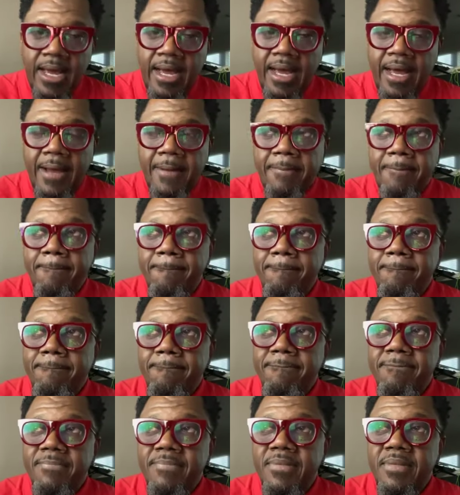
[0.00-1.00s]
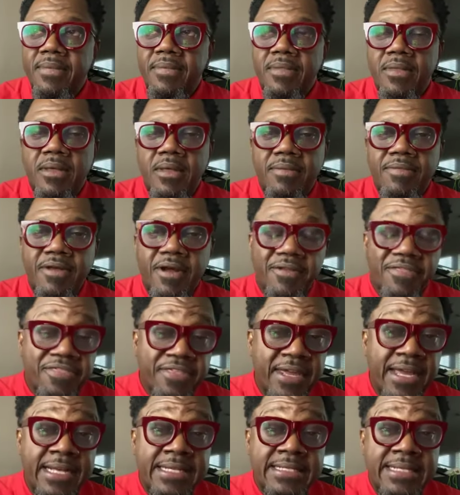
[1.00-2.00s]
There are
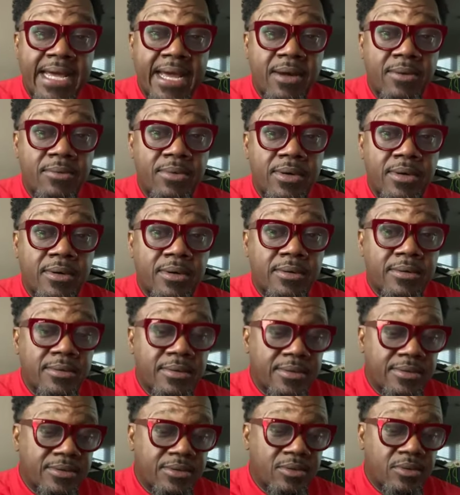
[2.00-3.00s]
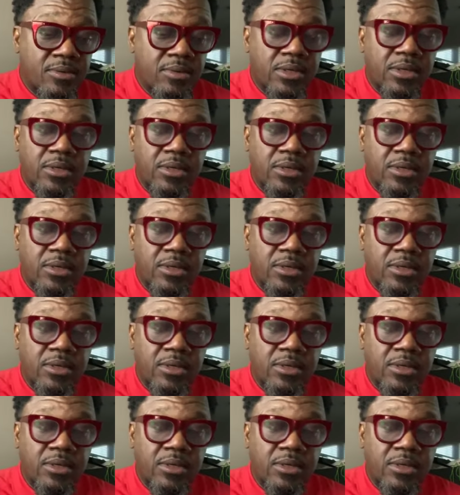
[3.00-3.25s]
things that will